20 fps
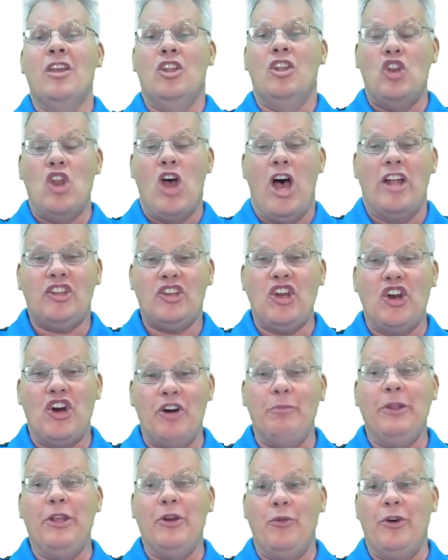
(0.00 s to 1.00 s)
Not
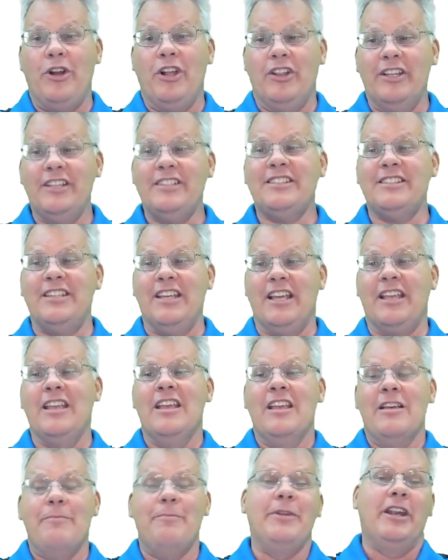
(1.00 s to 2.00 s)
terribly realistic,
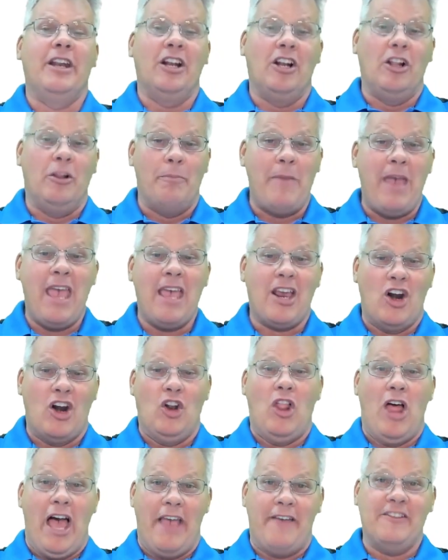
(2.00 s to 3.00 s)
but it'll make our
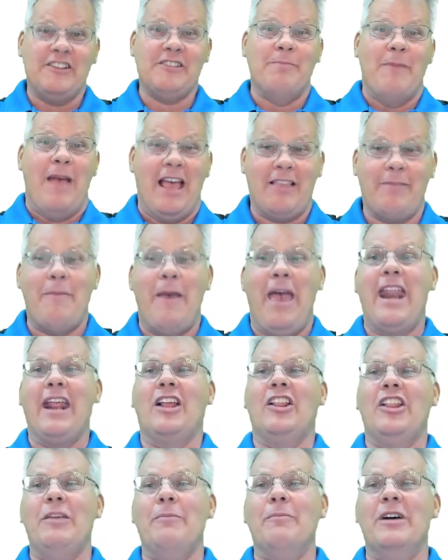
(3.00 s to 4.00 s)
lives
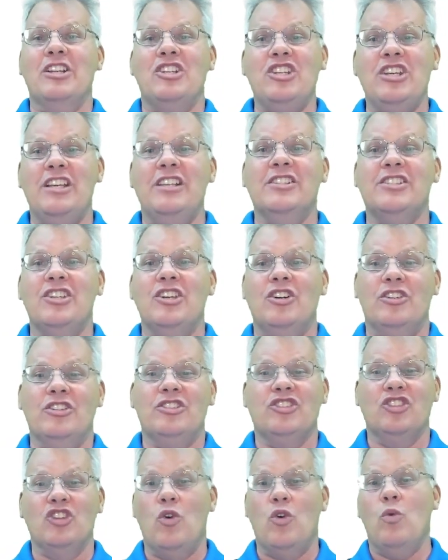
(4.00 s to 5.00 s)
mathematically much easier.
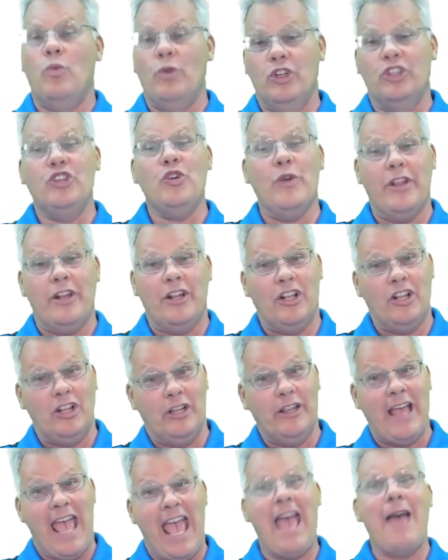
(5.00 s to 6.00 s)
So we'll do it
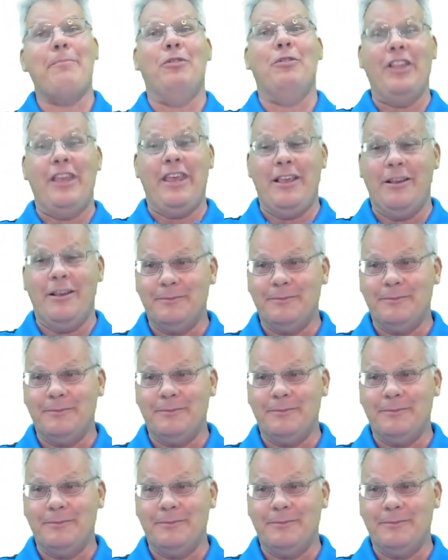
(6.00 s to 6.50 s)
happily.